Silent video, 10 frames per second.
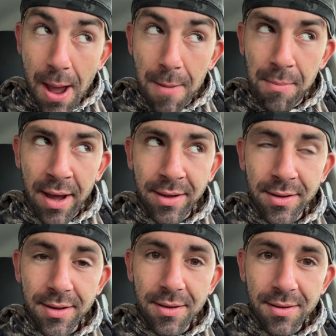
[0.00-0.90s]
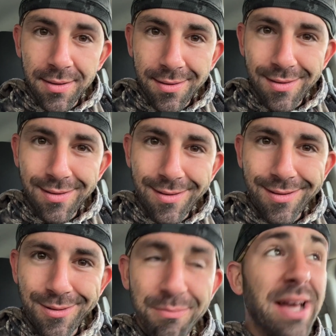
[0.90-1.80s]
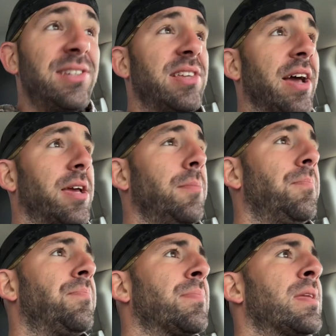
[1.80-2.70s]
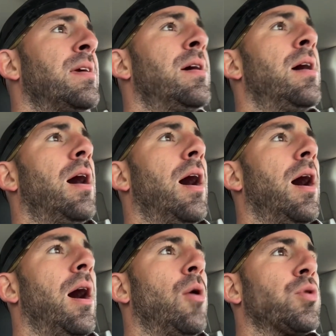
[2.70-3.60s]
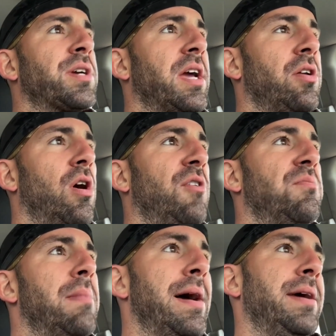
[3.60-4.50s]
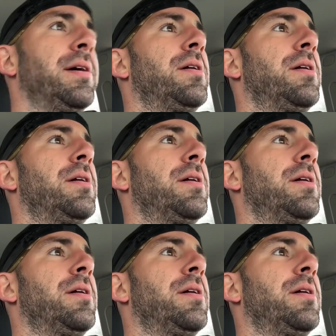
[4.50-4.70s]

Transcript: May, May 2nd. Uh, we're kicking off May.